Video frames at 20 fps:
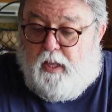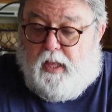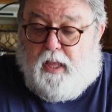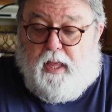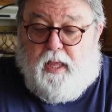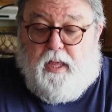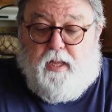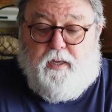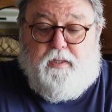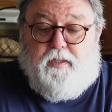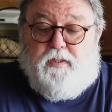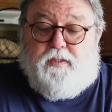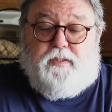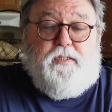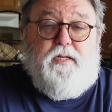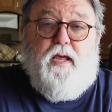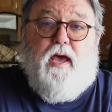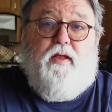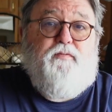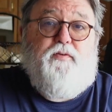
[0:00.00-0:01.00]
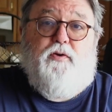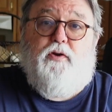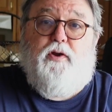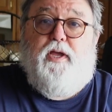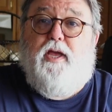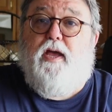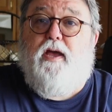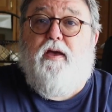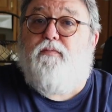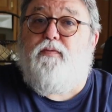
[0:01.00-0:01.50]
and it's not
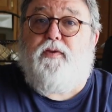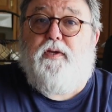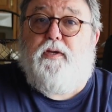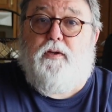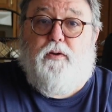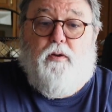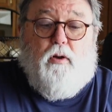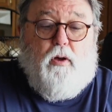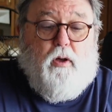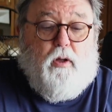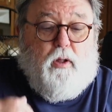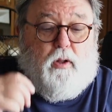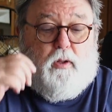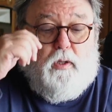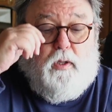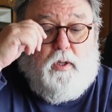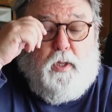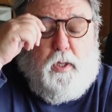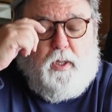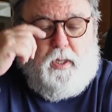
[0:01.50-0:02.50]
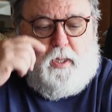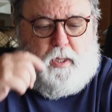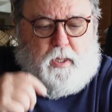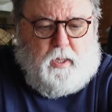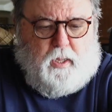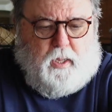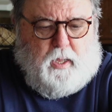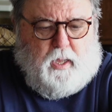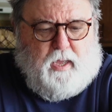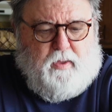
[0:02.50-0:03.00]
very heavy at all.
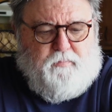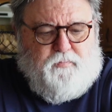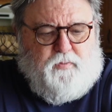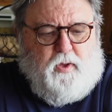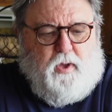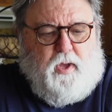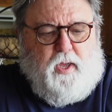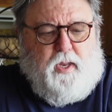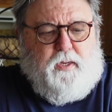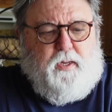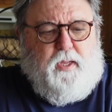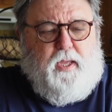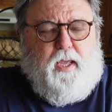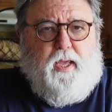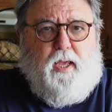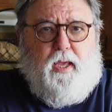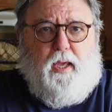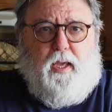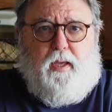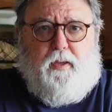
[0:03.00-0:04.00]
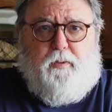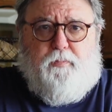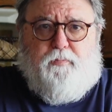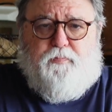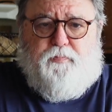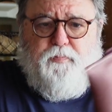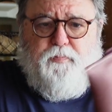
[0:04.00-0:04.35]
I've got a